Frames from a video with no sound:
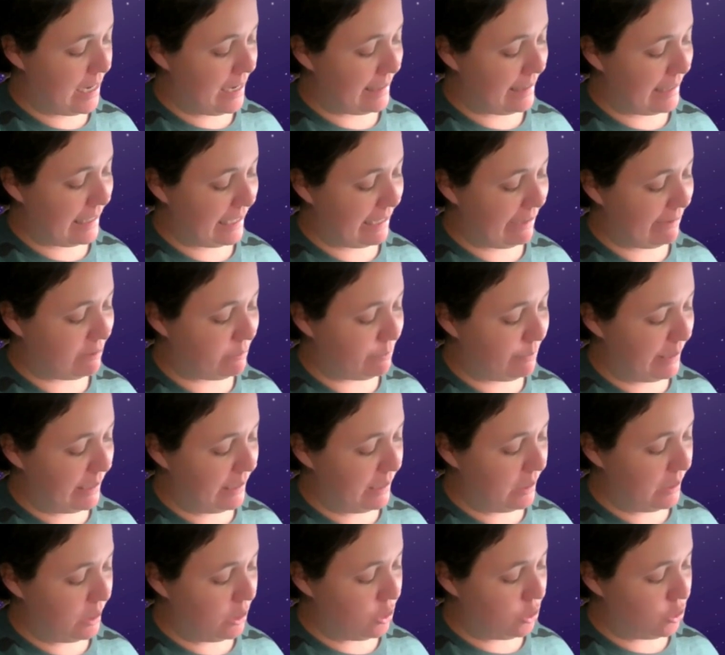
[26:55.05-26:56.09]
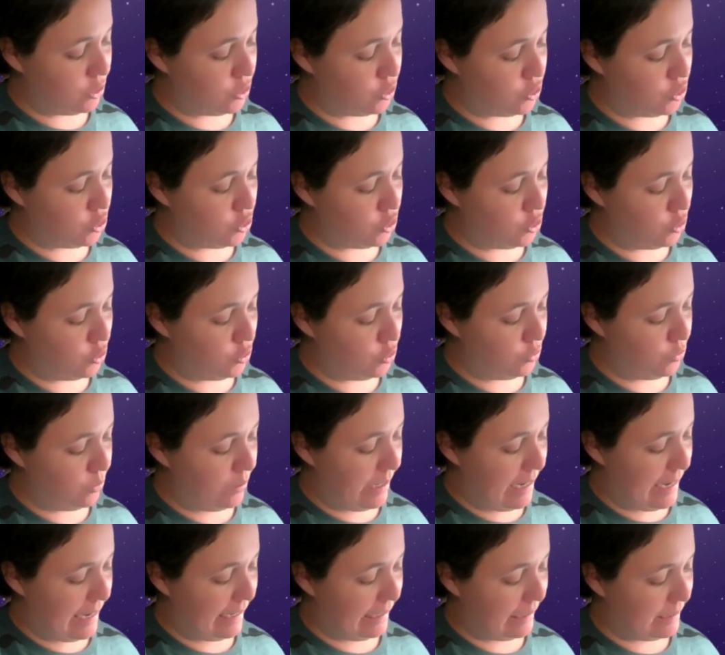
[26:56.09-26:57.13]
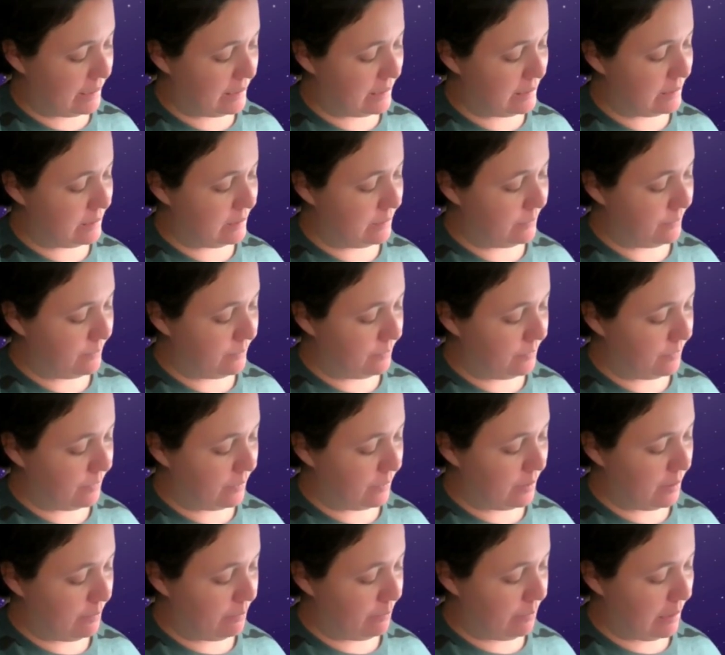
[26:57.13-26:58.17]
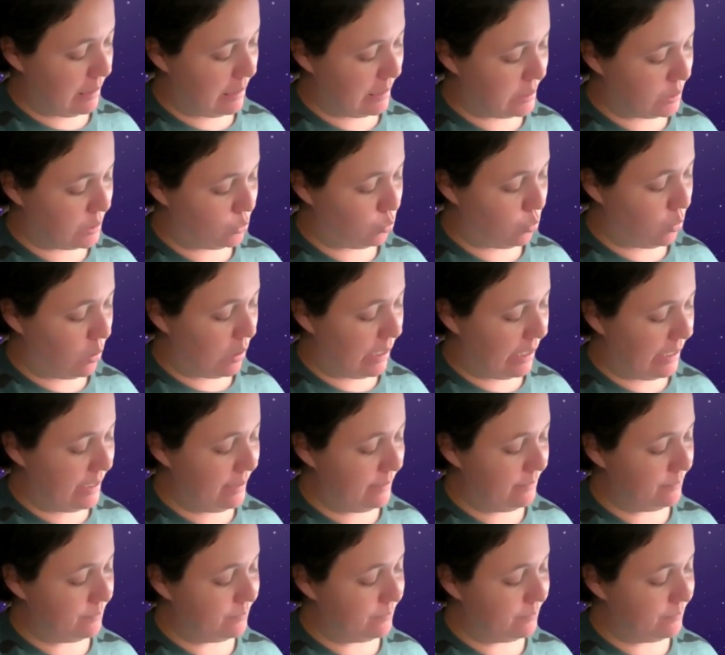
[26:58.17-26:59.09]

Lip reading: that gives me 2x plus y.